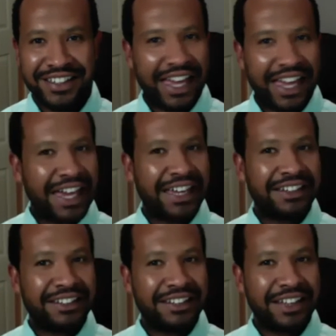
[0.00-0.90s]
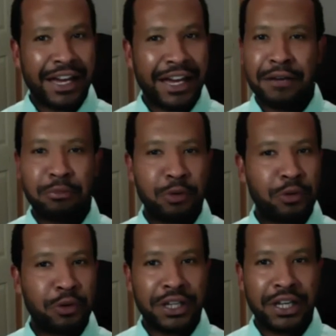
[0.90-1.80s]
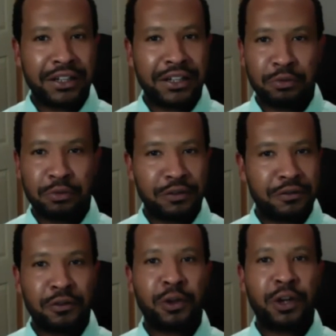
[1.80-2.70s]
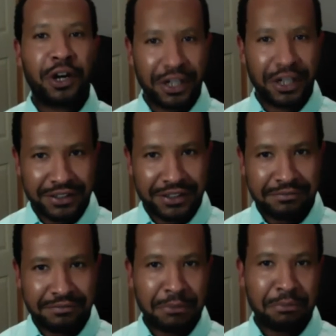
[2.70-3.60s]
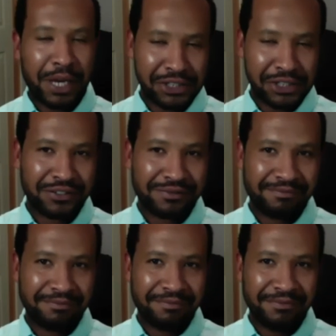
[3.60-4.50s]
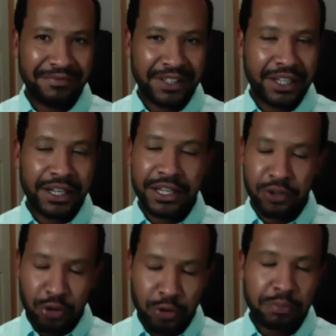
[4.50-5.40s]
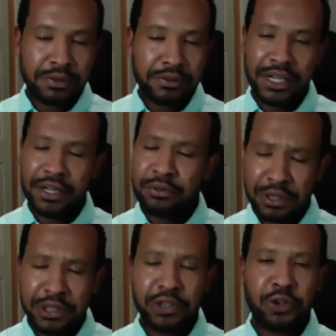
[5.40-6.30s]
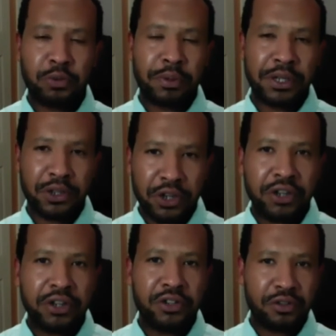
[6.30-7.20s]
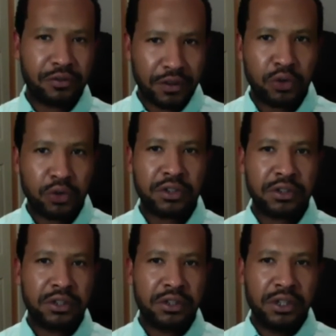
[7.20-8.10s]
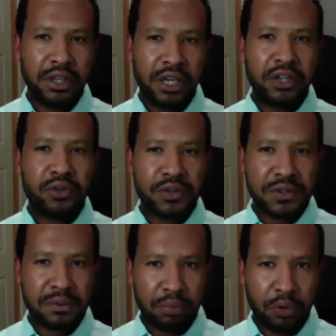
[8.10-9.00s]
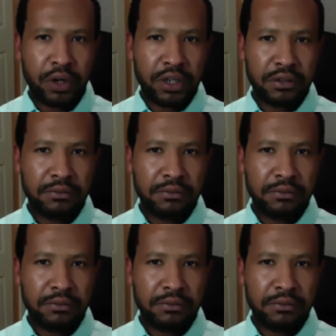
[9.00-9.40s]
And I am going at it with a full heart and passion. And I really hope I earn your vote and your support.